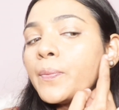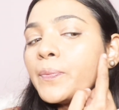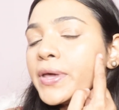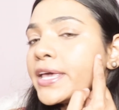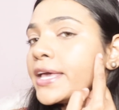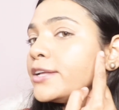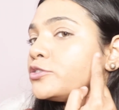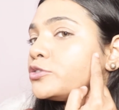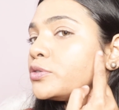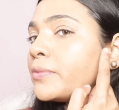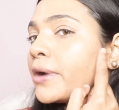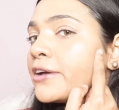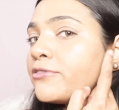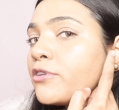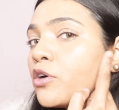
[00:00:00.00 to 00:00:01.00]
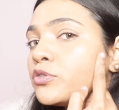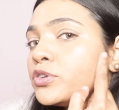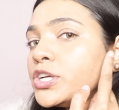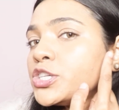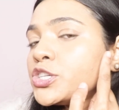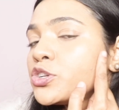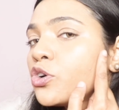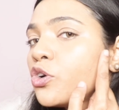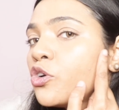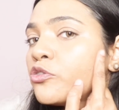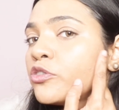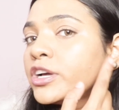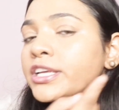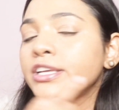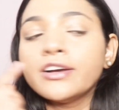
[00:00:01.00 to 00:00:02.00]
peeking through my foundation
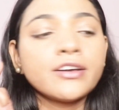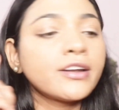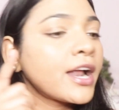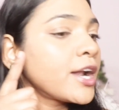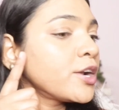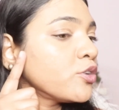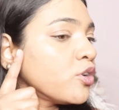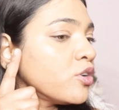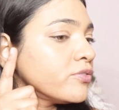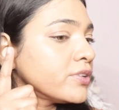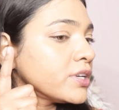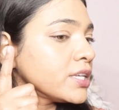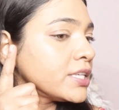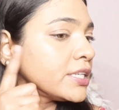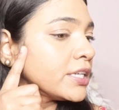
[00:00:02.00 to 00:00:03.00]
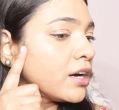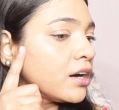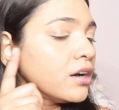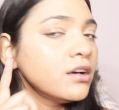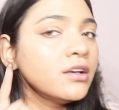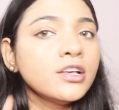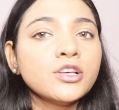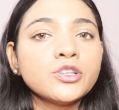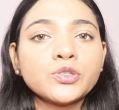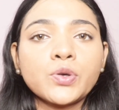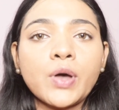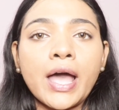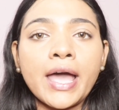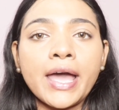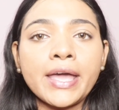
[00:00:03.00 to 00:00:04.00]
over here and over here,
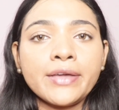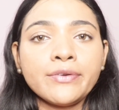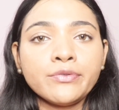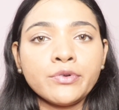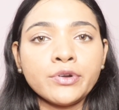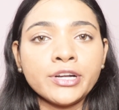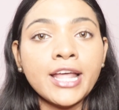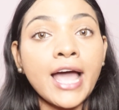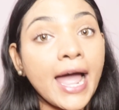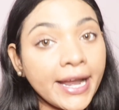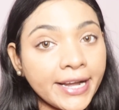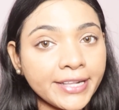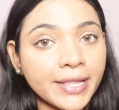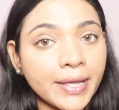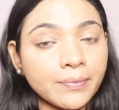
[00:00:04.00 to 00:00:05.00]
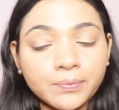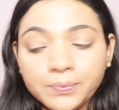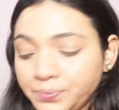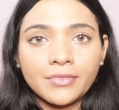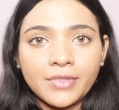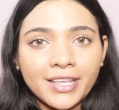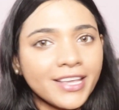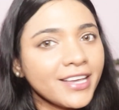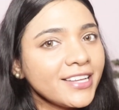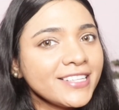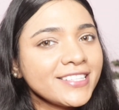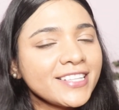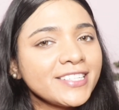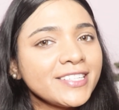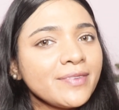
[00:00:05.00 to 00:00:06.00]
so I would hide them. Here
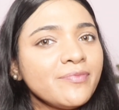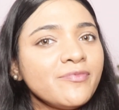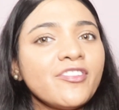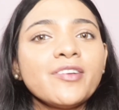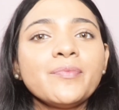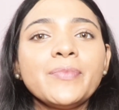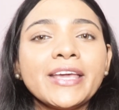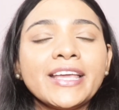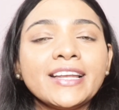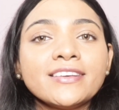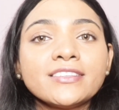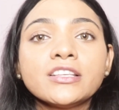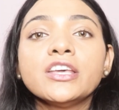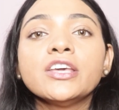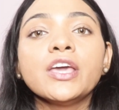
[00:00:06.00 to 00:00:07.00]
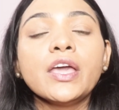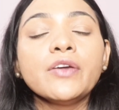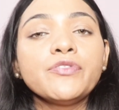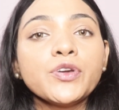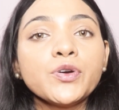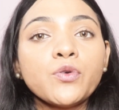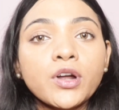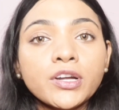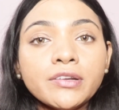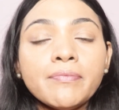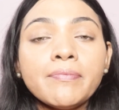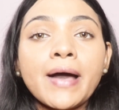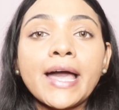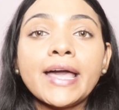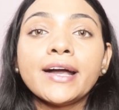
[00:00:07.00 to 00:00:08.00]
is a tip for beginners. If you want to
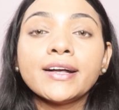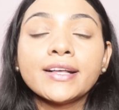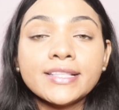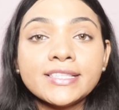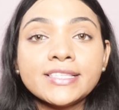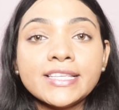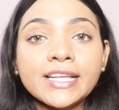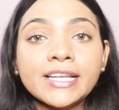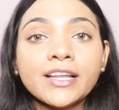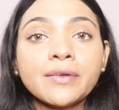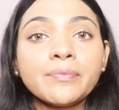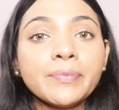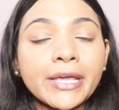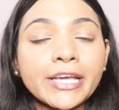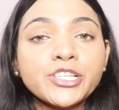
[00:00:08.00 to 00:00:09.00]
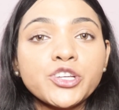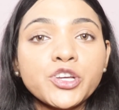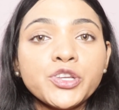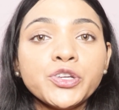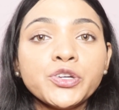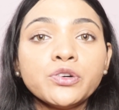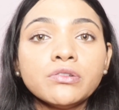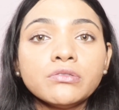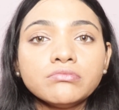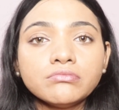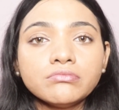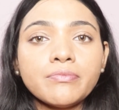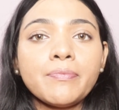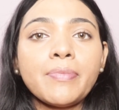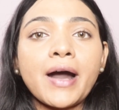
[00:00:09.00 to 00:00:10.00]
buy a concealer, make sure you
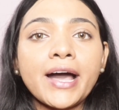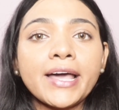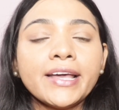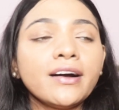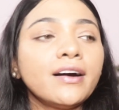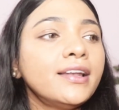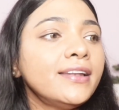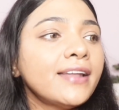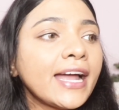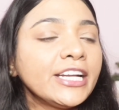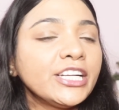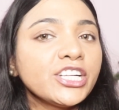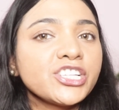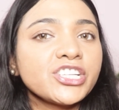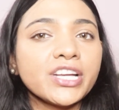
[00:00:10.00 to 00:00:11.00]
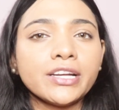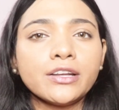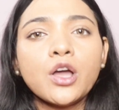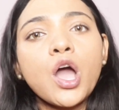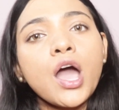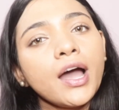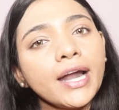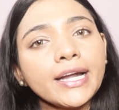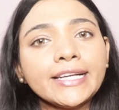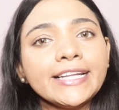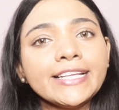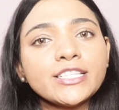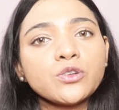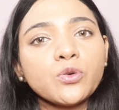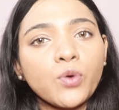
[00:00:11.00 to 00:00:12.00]
buy a lighter shade, at
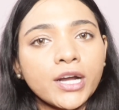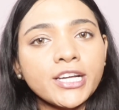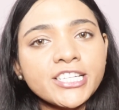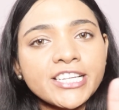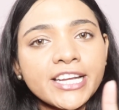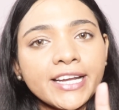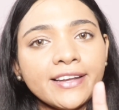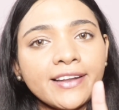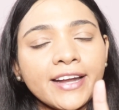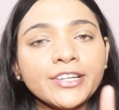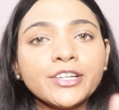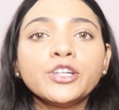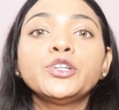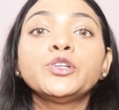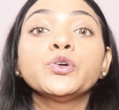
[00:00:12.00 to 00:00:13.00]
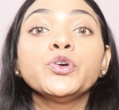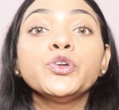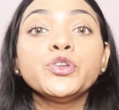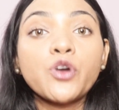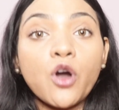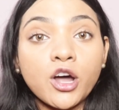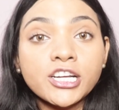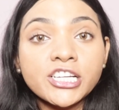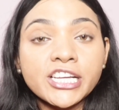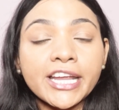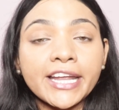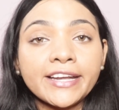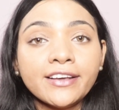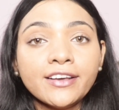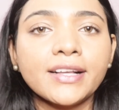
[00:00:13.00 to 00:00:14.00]
least one shade lighter to your
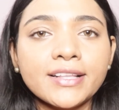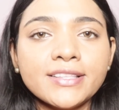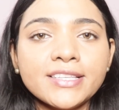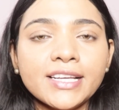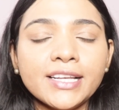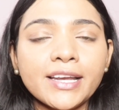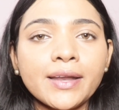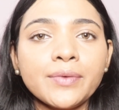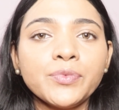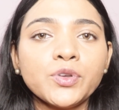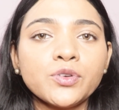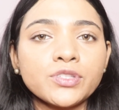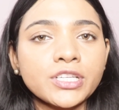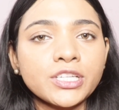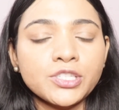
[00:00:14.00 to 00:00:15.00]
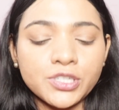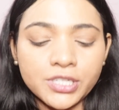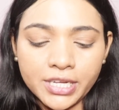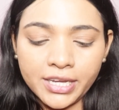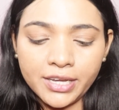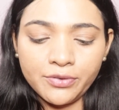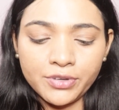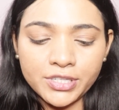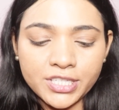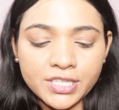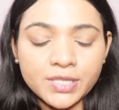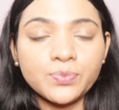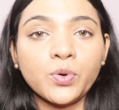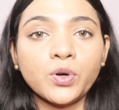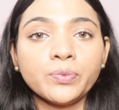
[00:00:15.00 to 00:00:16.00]
shade. The concealer I'm using today, which
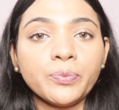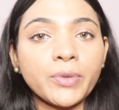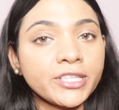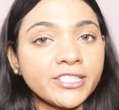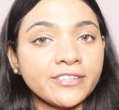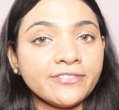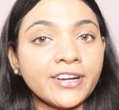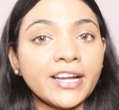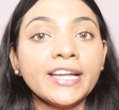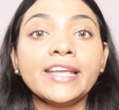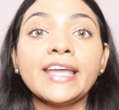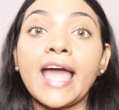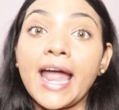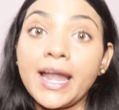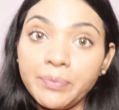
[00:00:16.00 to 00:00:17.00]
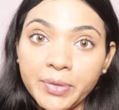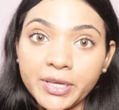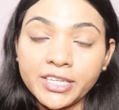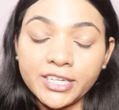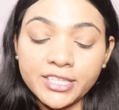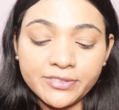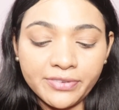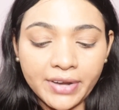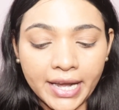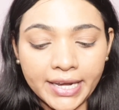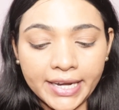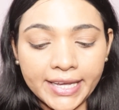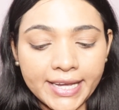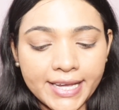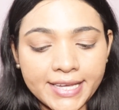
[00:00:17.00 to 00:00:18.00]
is both budget friendly and beginners
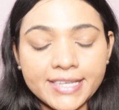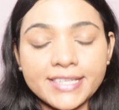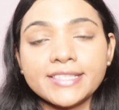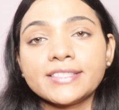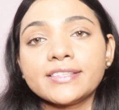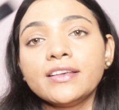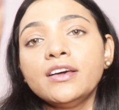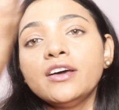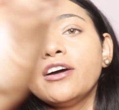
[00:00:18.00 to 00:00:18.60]
friendly, is